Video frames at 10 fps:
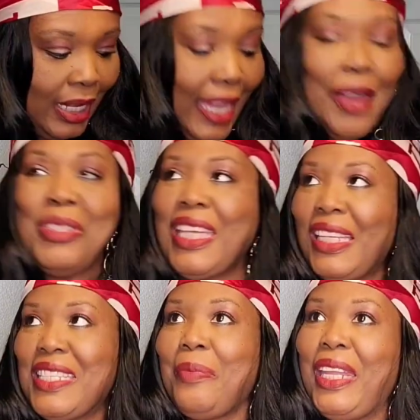Like I was
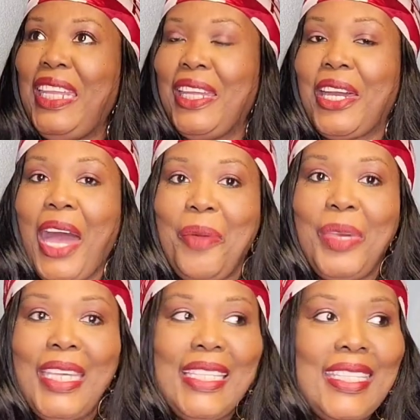telling somebody in the
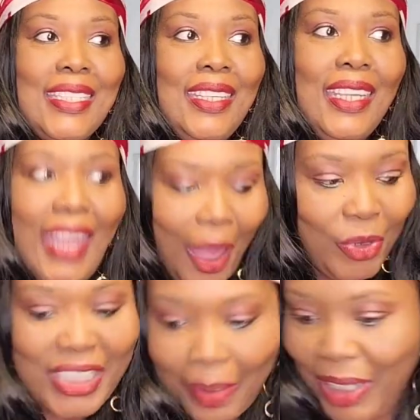comments, I
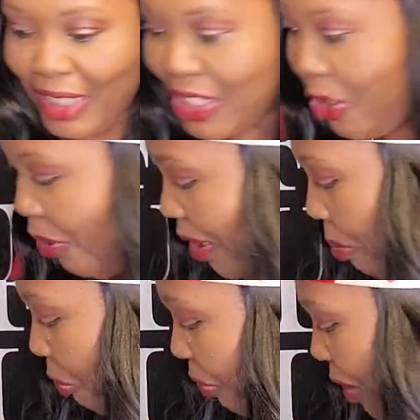wish they made the
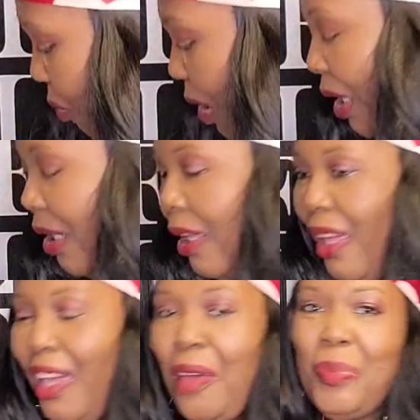sodium free one,
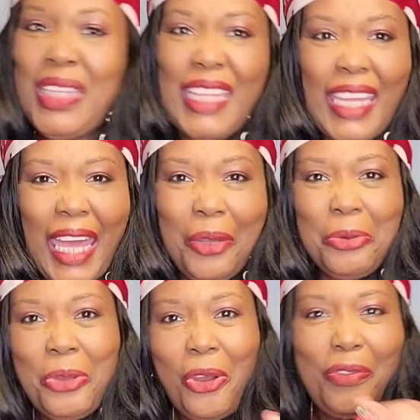but then I
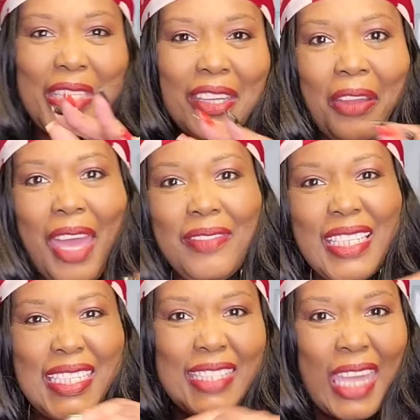don't know if it's gonna have
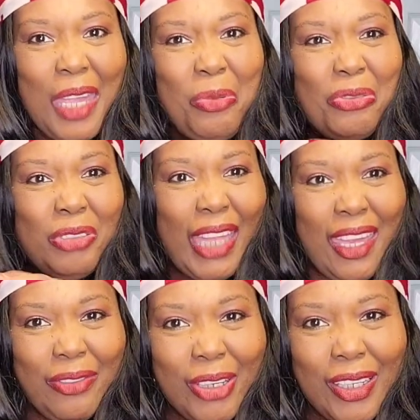the same
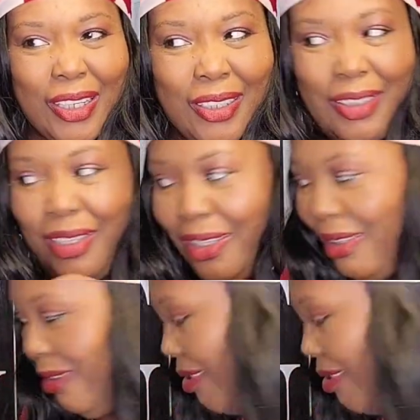flavor, you know?